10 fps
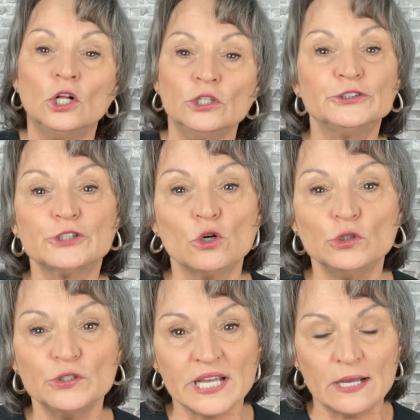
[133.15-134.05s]
So
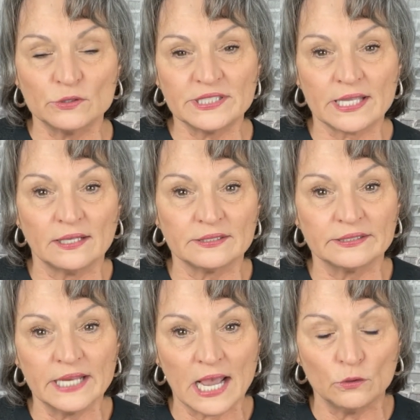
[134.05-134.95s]
you downsize.
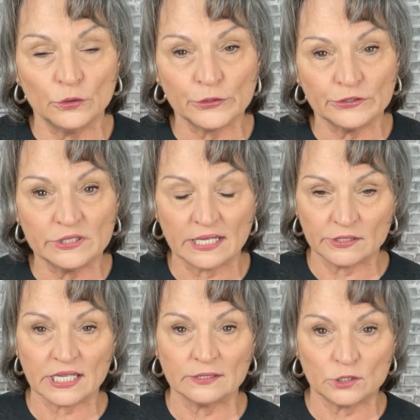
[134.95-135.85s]
Now you could
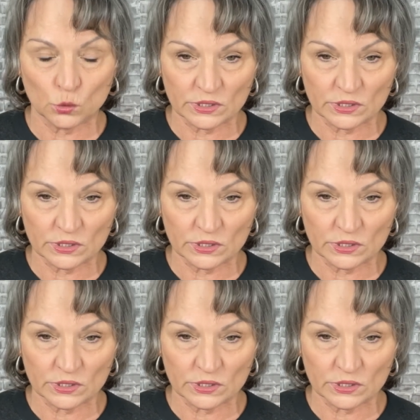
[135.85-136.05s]
downsize to a